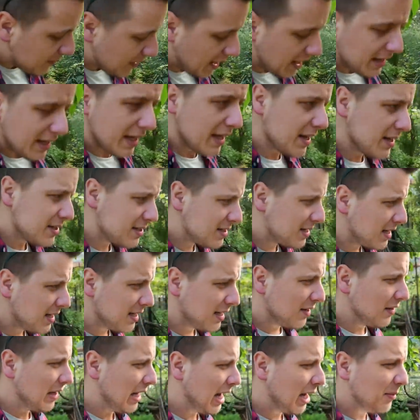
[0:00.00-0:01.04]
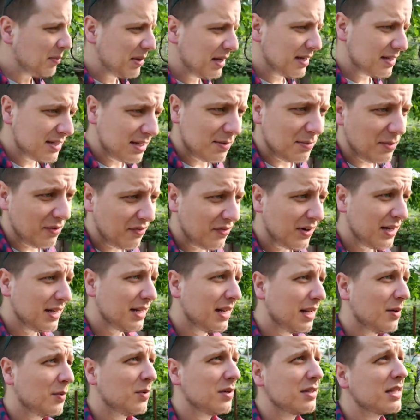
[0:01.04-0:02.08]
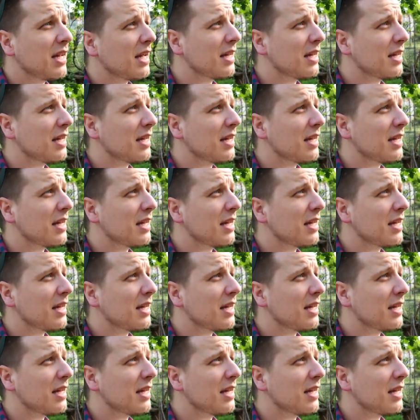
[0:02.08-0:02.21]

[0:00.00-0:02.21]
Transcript: I cannot sing it out loud because I'm afraid that I would